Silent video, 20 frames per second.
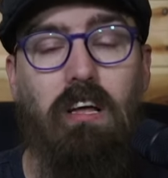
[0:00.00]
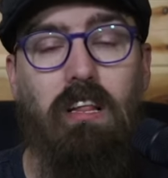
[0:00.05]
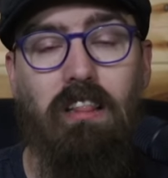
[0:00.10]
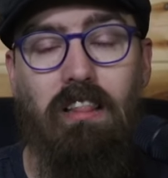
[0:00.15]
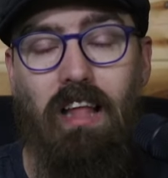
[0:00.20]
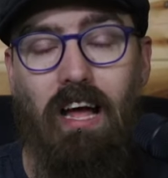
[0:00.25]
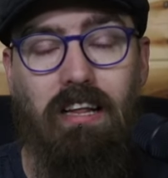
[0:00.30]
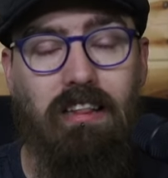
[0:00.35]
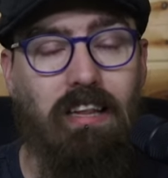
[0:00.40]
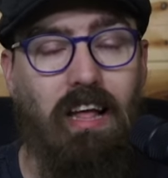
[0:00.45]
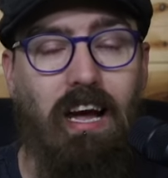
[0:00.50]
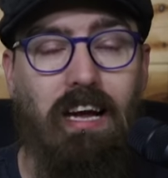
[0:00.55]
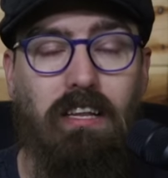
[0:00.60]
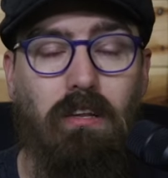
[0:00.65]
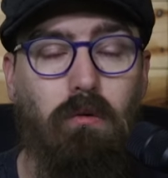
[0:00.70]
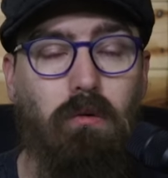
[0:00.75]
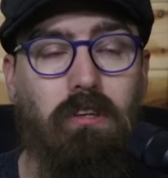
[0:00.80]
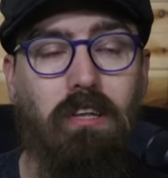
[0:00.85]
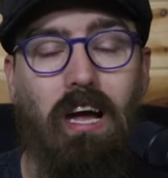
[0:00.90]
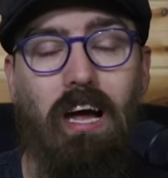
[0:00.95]
Last night, there
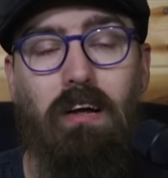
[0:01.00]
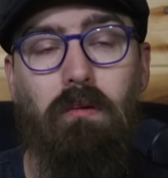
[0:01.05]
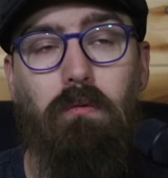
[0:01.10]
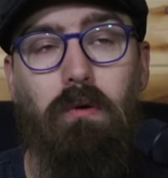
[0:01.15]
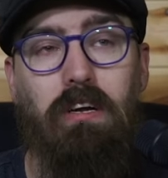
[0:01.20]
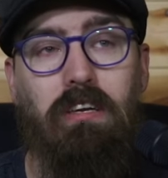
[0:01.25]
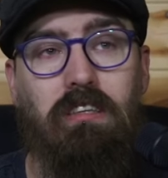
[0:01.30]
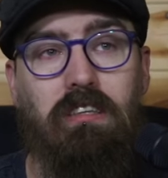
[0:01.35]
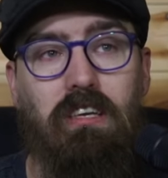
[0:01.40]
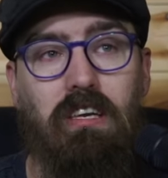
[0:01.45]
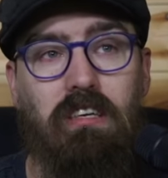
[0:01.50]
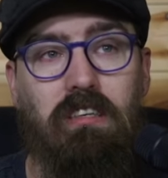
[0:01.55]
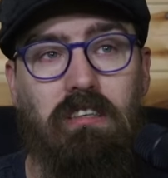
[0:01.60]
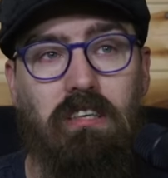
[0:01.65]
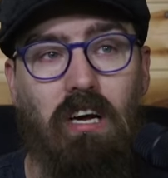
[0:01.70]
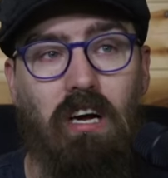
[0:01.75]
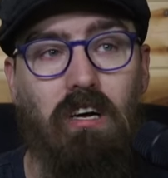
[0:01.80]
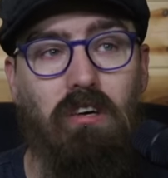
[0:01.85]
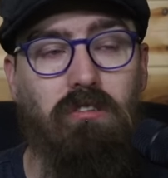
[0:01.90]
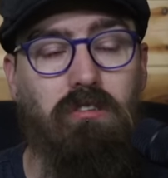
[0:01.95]
was times where
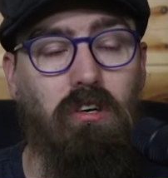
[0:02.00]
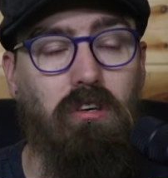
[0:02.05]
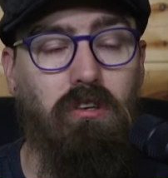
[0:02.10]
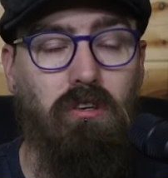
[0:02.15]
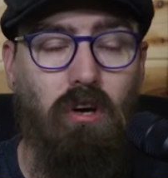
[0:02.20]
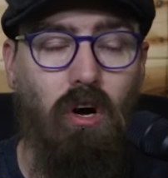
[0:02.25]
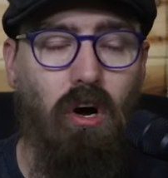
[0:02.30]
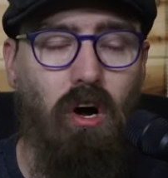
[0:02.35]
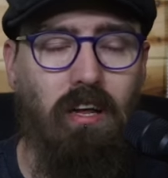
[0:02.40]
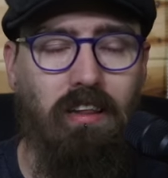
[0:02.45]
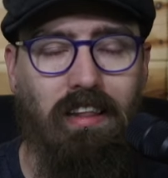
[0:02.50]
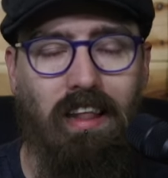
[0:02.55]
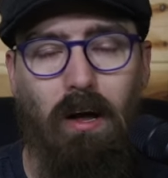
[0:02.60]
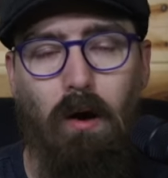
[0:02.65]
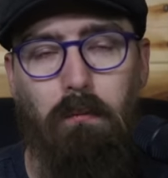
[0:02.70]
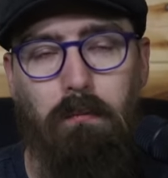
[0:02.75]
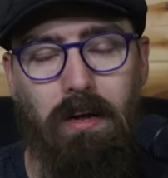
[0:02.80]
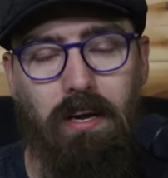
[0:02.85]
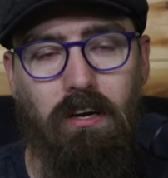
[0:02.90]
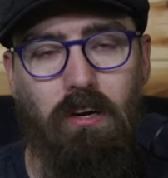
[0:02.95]
Charles got a
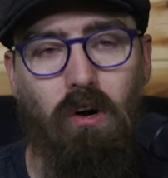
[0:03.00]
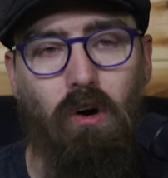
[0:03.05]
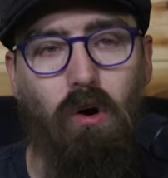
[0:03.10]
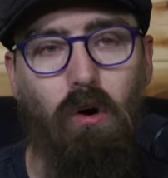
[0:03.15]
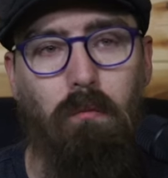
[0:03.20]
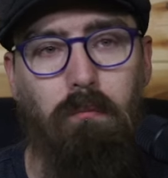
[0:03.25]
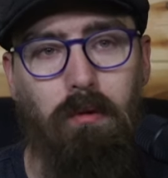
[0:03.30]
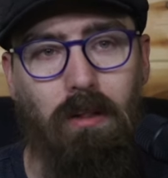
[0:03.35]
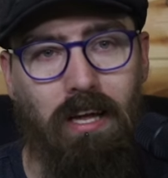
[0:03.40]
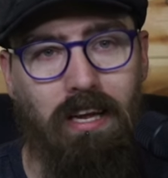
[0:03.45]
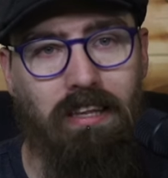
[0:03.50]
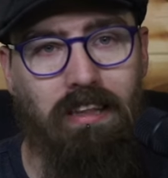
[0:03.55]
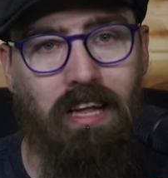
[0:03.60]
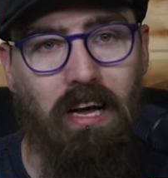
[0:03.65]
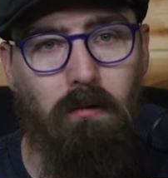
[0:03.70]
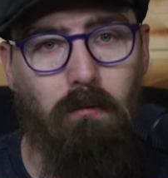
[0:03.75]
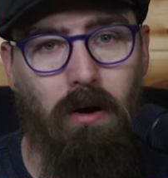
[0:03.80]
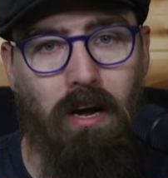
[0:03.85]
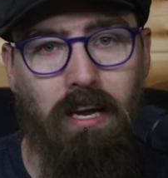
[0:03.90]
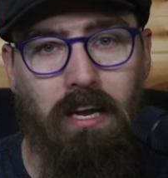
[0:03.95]
little bit caught playing
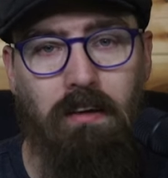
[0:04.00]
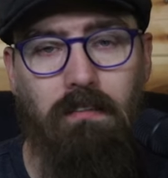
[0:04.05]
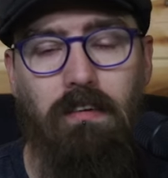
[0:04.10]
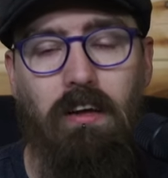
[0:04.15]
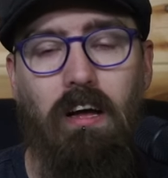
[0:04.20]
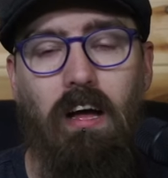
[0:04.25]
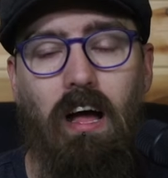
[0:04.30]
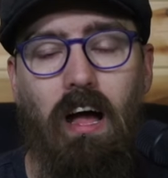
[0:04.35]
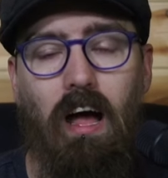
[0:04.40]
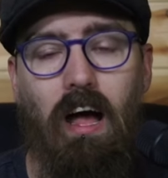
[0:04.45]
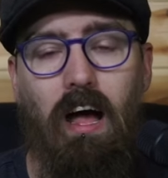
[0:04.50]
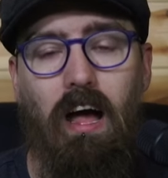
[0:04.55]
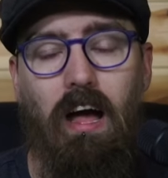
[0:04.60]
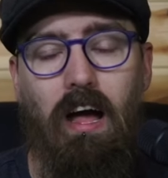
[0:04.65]
that way uh,